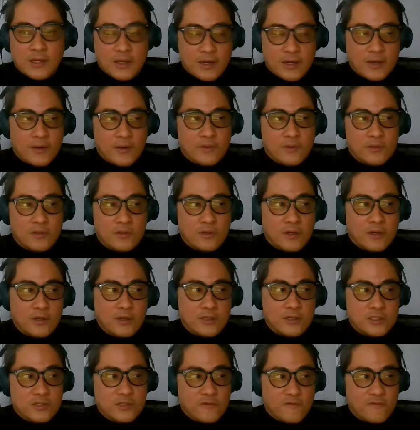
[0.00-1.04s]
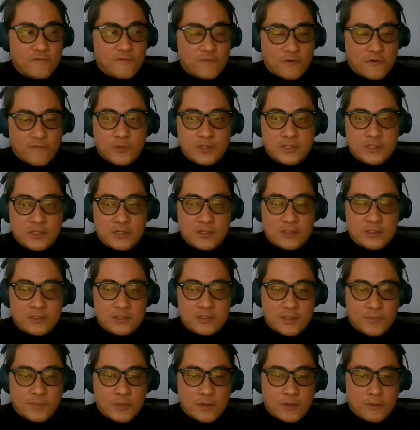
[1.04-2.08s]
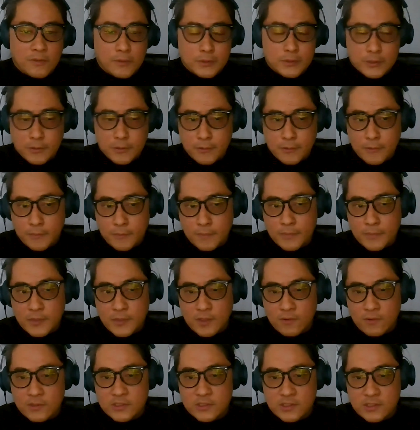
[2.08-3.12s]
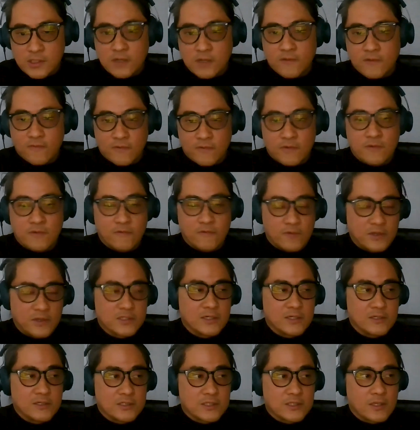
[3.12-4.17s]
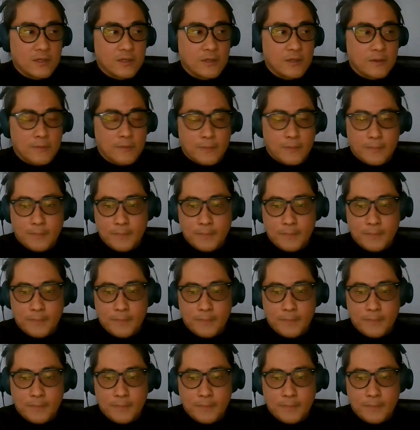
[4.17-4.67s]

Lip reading: the knowledge of precedents. So there is kind of a resonance there.